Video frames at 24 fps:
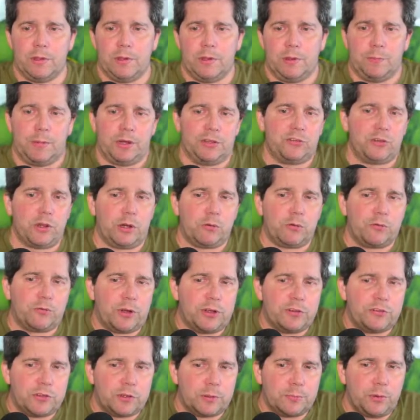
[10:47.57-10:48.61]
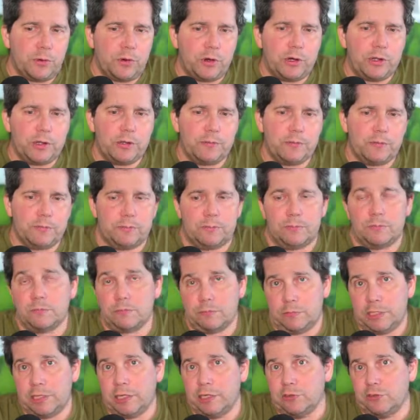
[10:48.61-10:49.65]
By sacrificing a pawn,
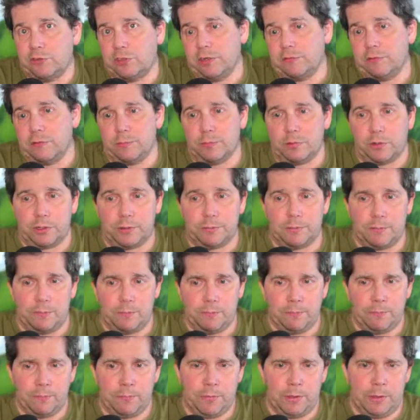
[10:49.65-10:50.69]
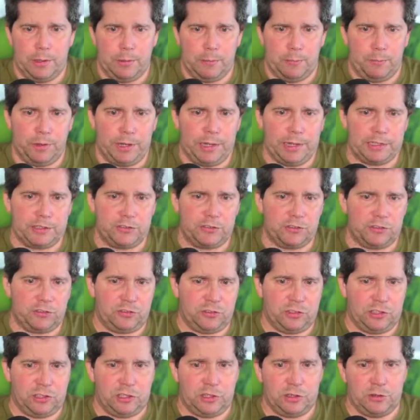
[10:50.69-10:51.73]
the h7 pawn, Black has
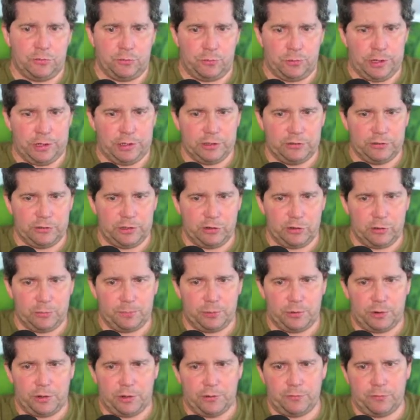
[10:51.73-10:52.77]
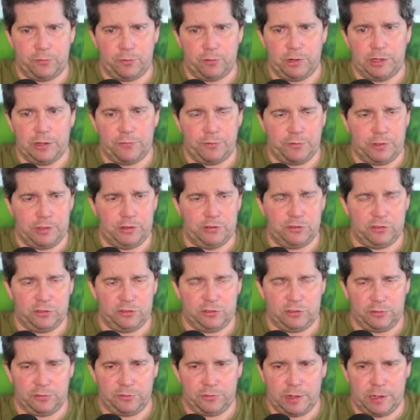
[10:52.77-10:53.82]
succeeded in freeing his center pawn for e6,
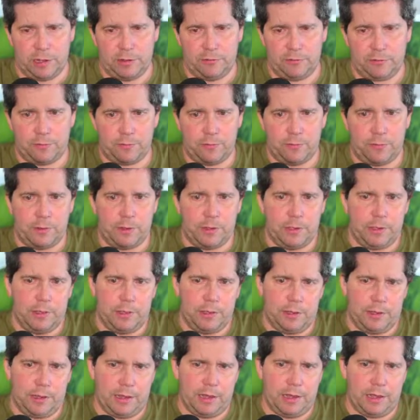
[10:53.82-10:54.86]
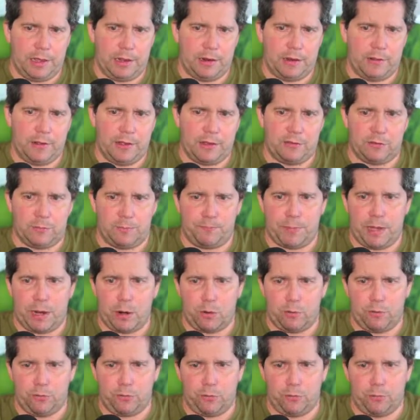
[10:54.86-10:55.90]
e5, and he has a
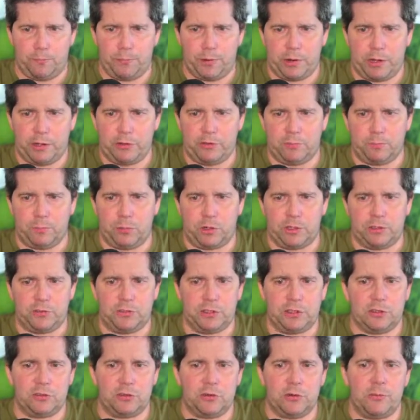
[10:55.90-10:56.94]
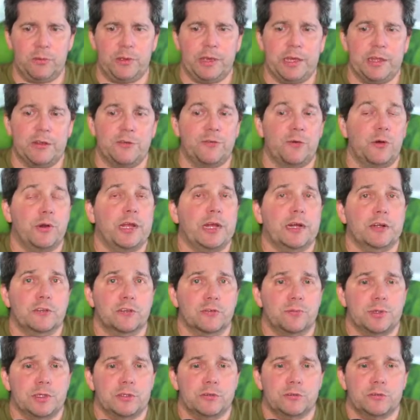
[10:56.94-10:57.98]
powerful pawn center and very
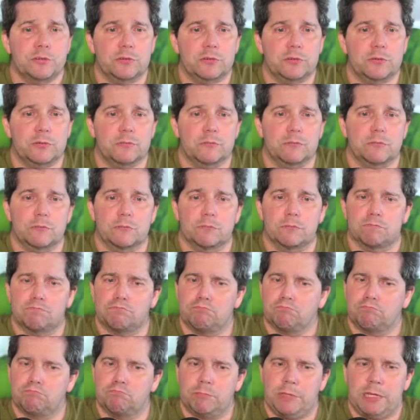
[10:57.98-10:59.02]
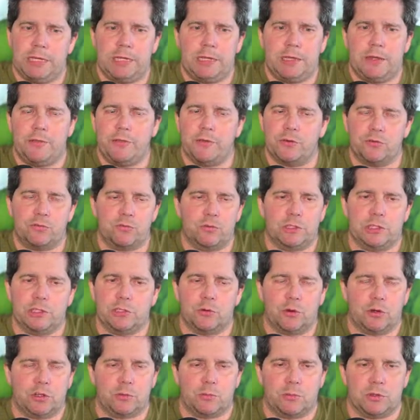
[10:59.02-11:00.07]
active pieces. And there's really
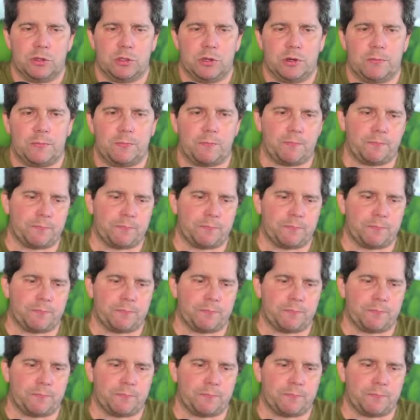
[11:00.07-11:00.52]
no argument there.